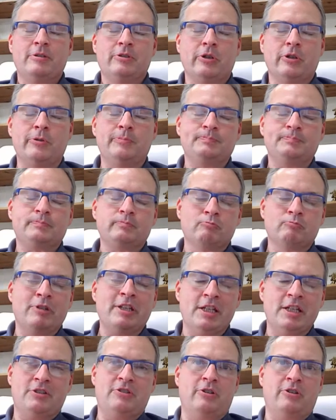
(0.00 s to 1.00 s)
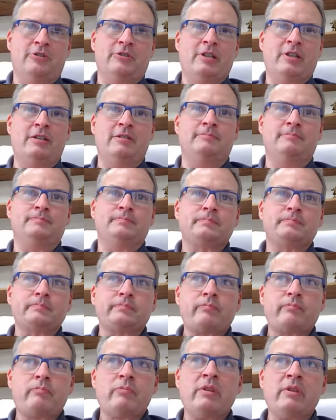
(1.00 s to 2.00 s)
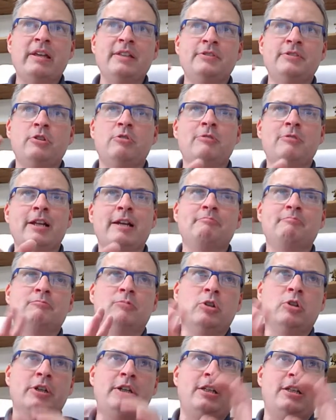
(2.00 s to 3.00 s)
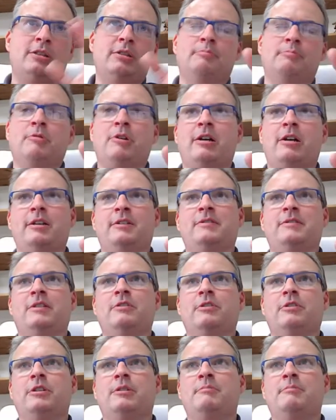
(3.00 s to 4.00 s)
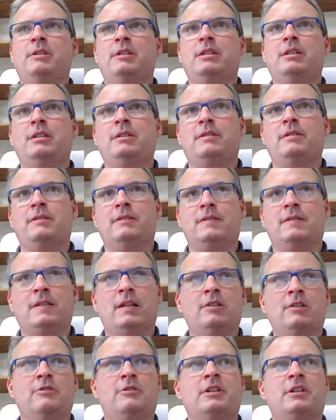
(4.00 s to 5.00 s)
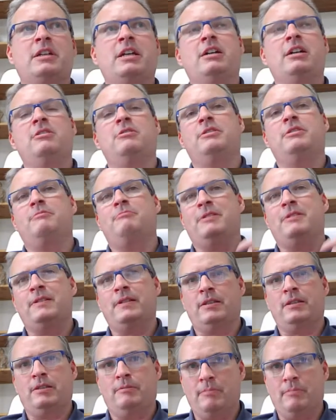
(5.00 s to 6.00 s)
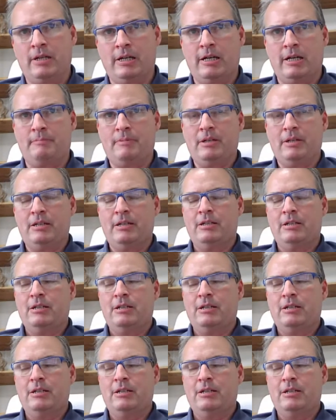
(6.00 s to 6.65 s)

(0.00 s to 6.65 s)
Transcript: So we get those. And so when I'm looking at the products that are coming in the seller's accounts and we set them up,